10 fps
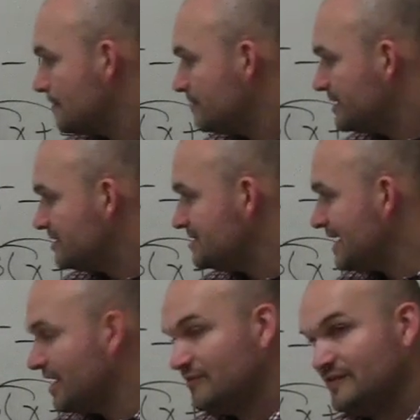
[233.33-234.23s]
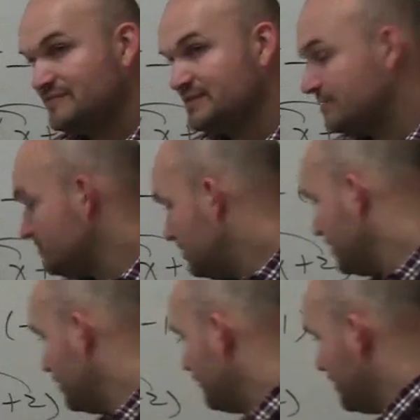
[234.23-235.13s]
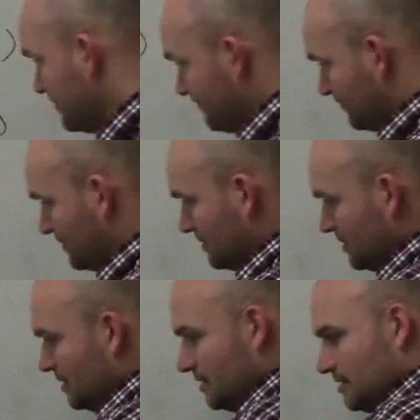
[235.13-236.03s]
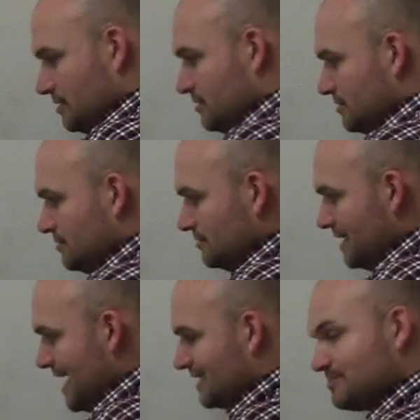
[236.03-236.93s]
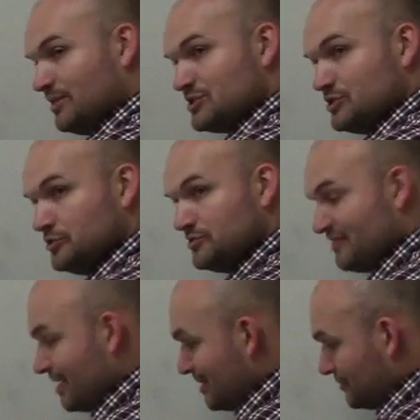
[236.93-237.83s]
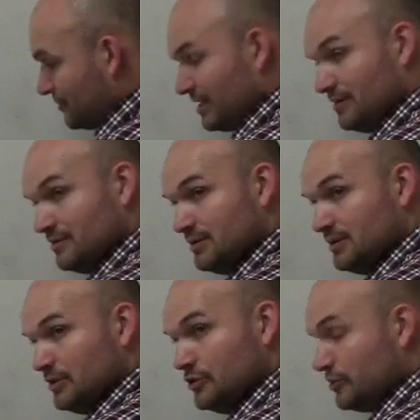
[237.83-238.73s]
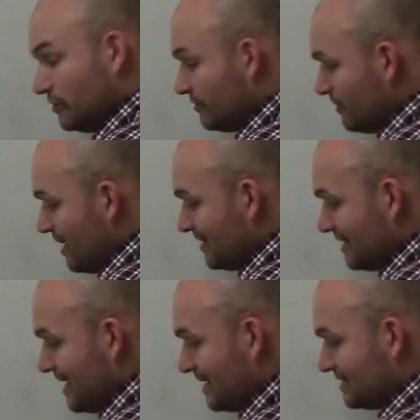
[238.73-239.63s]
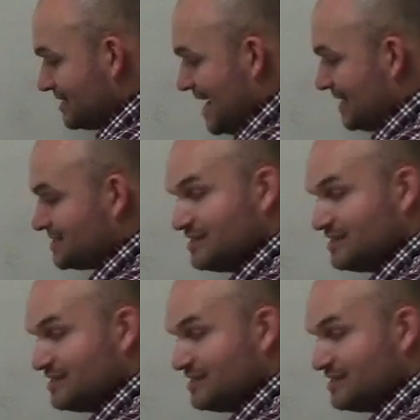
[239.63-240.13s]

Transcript: Because negative 15, look at over here. X plus 2 divided by 3. You can rewrite that as x